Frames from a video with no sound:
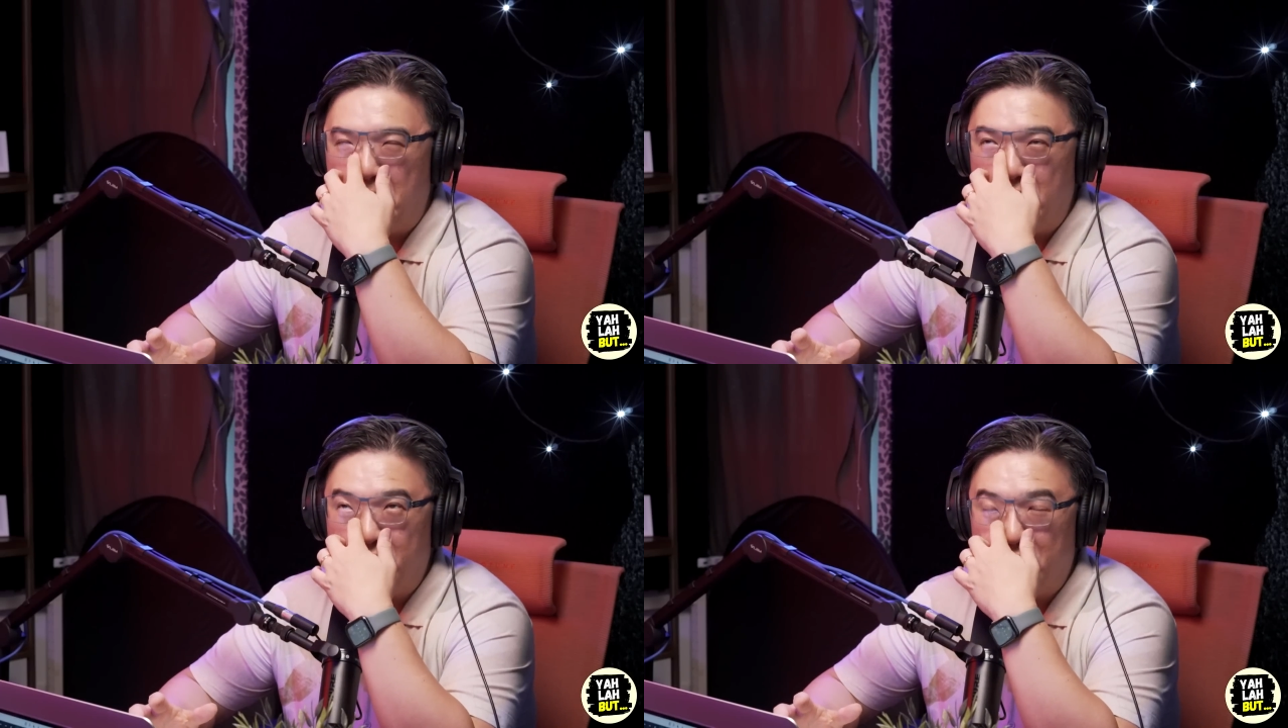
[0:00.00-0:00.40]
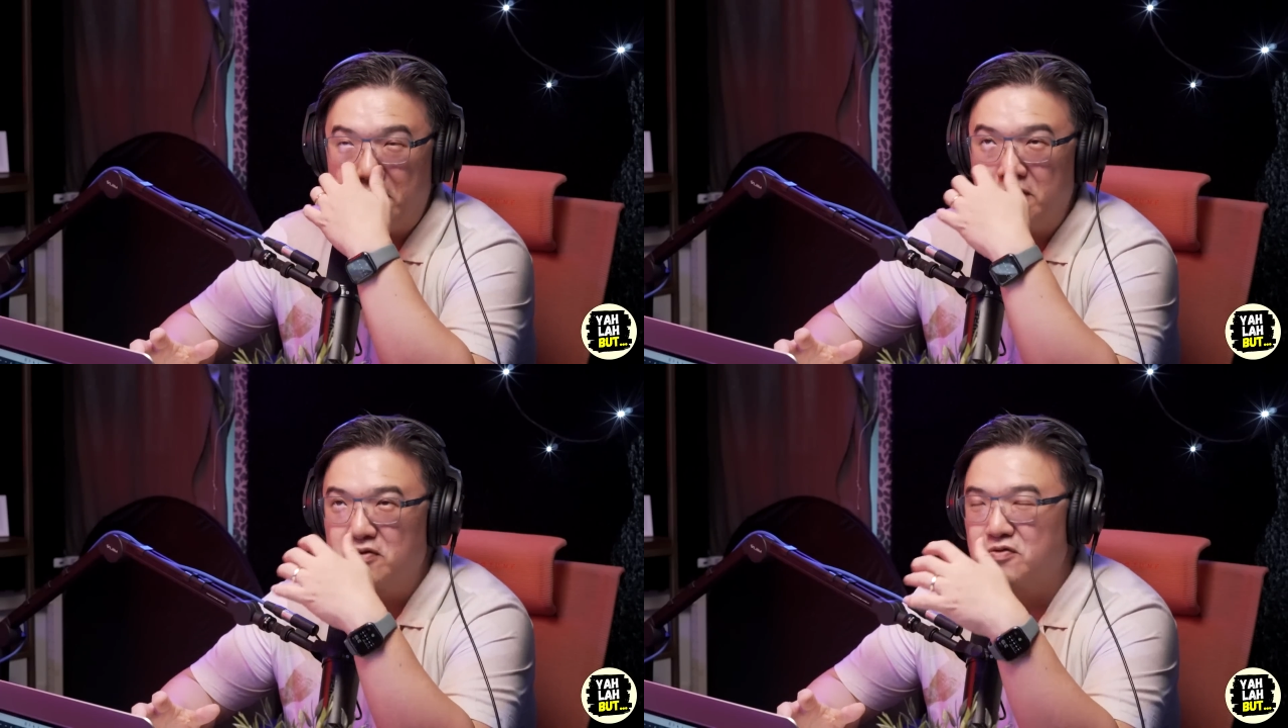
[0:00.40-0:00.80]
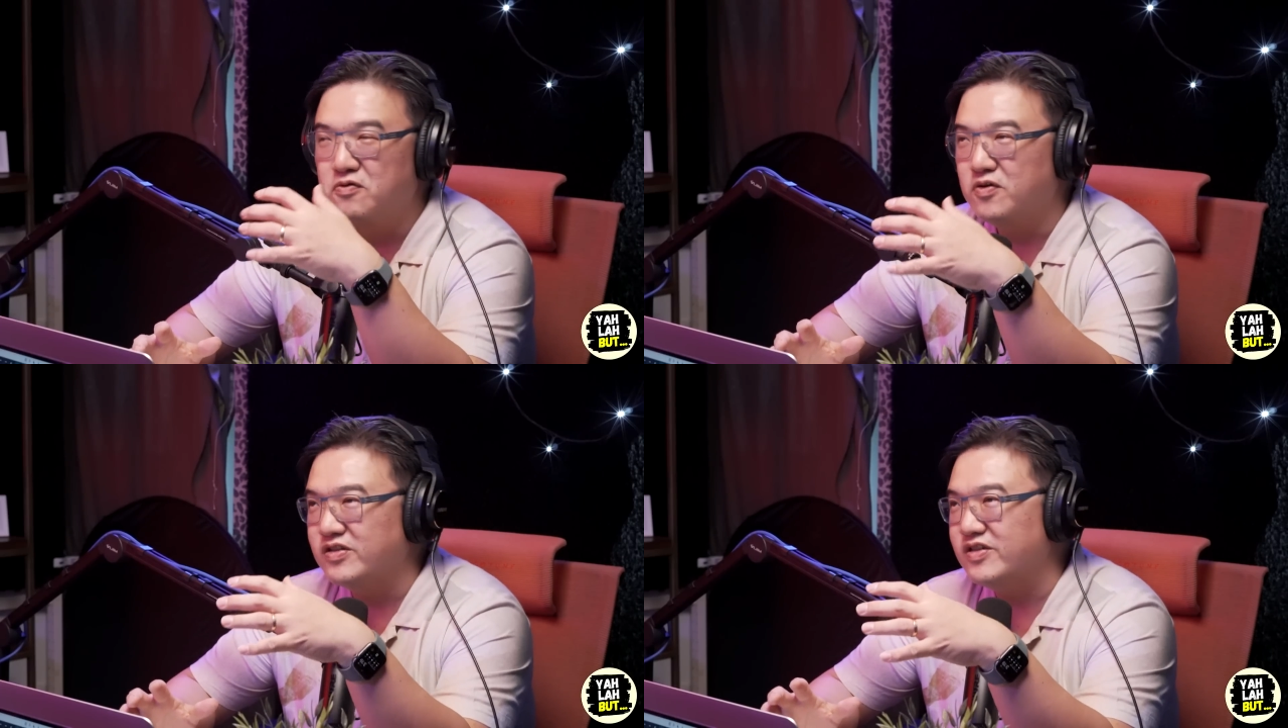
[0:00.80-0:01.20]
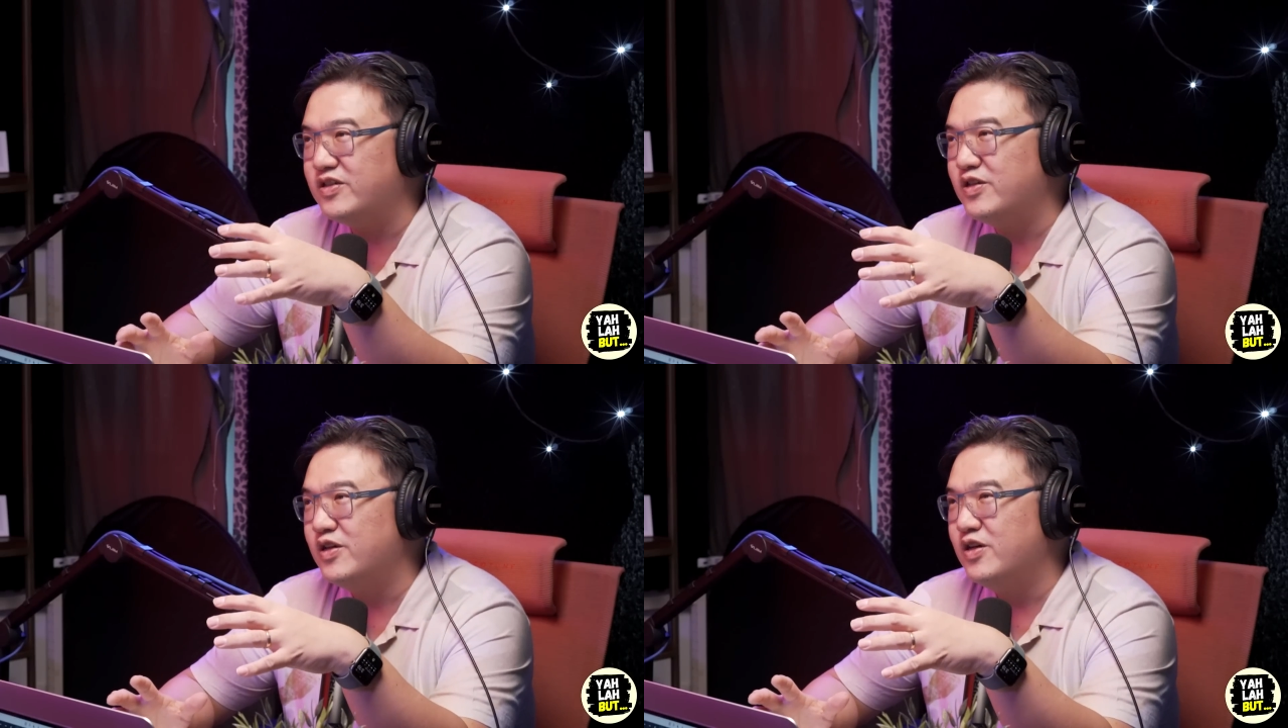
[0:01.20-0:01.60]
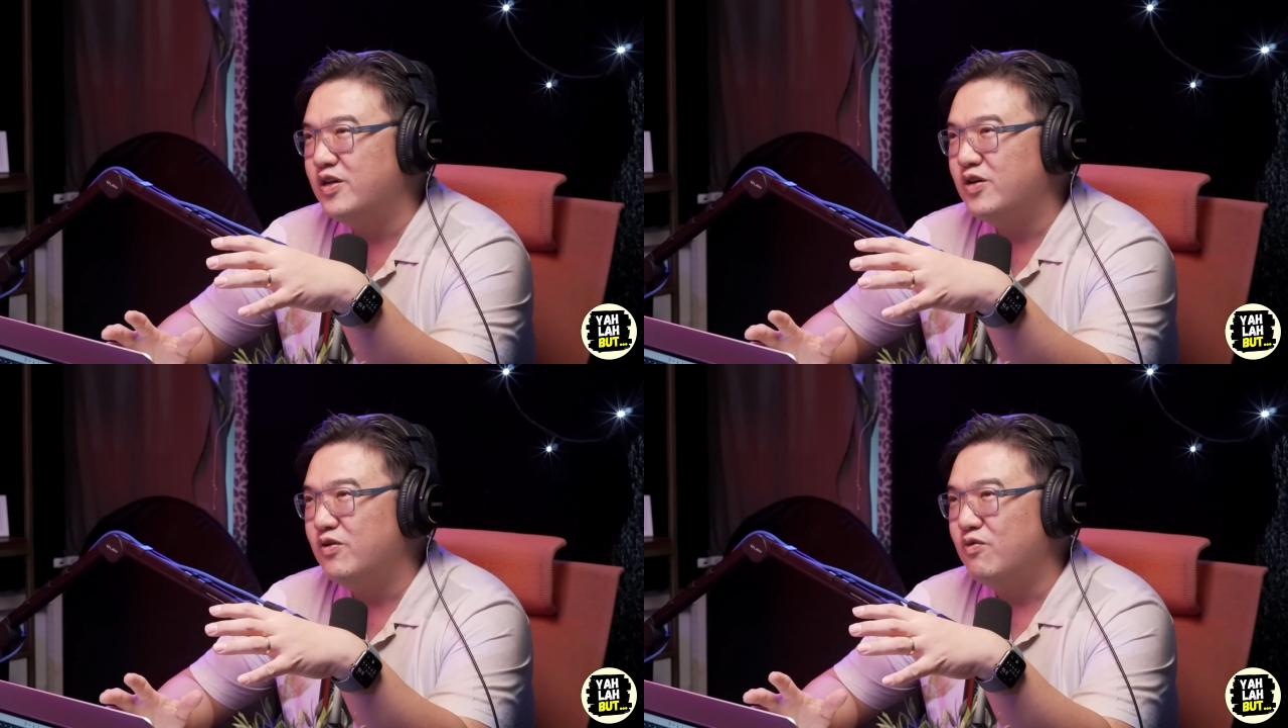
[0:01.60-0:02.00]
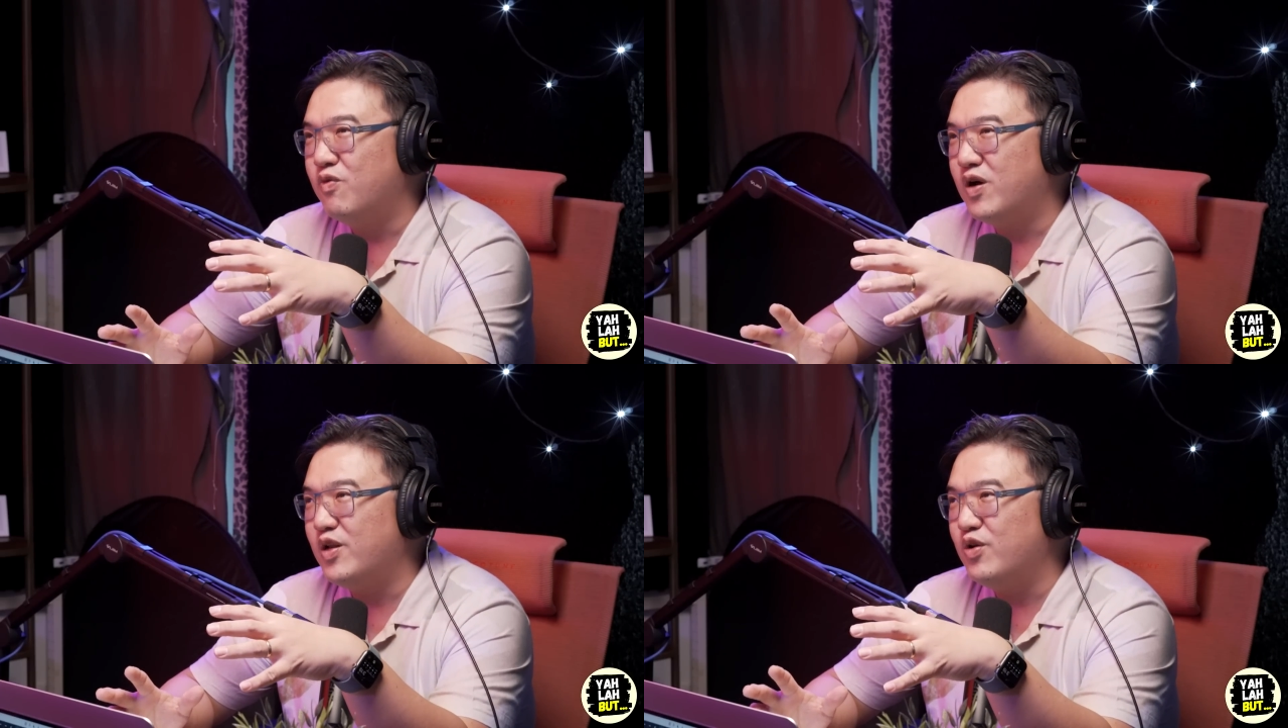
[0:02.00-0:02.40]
But for you, what